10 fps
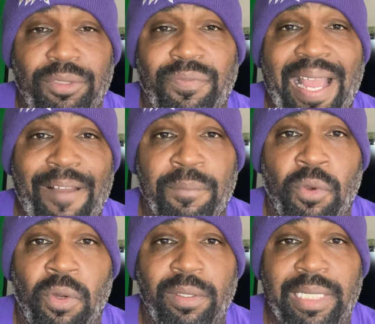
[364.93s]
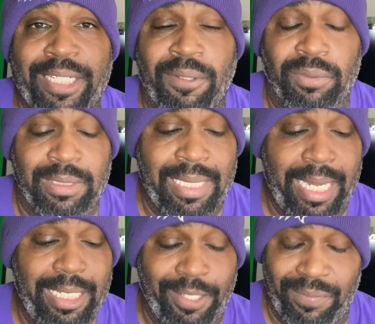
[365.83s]
you 5 more later on
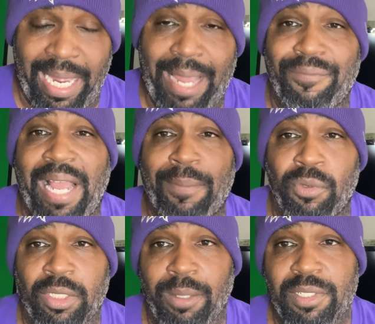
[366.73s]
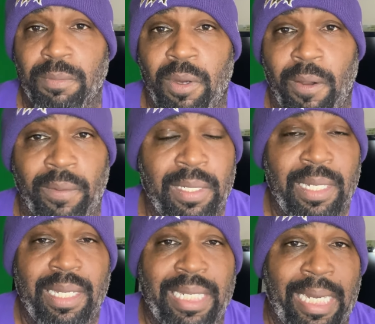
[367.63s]
today. If not, 5 more come tomorrow.
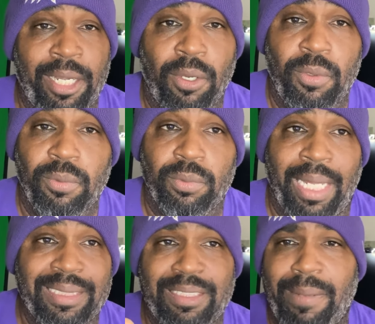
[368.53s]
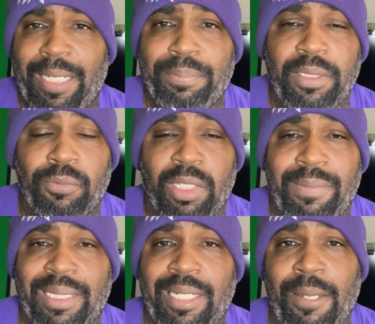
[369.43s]
And I know, like, somebody put in one of
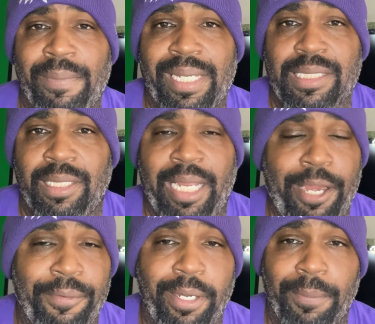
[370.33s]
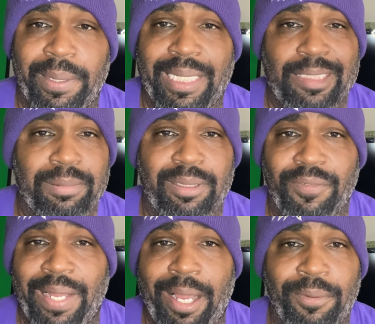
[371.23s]
my comments, hurry up and get some
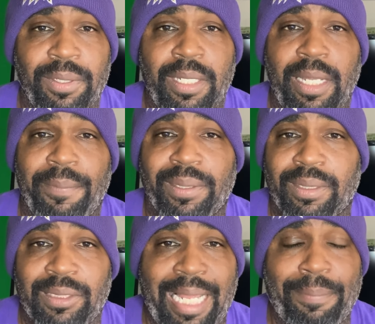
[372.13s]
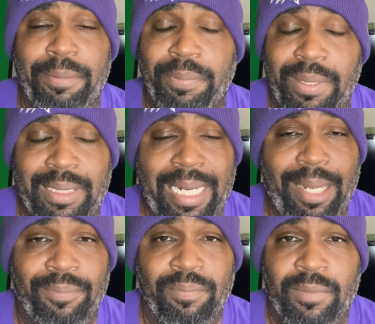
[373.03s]
stuff out because a lot of people putting it
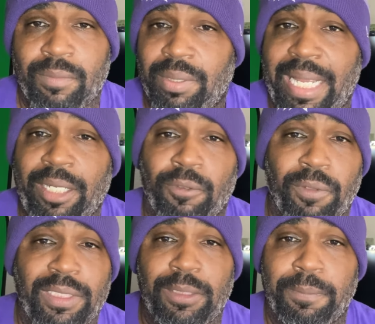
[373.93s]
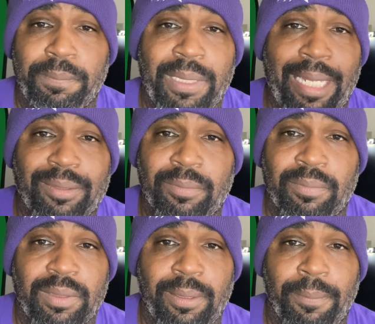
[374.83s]
out. But I ain't gonna rush to put out
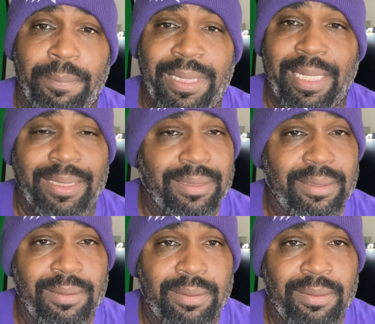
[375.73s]
some BS.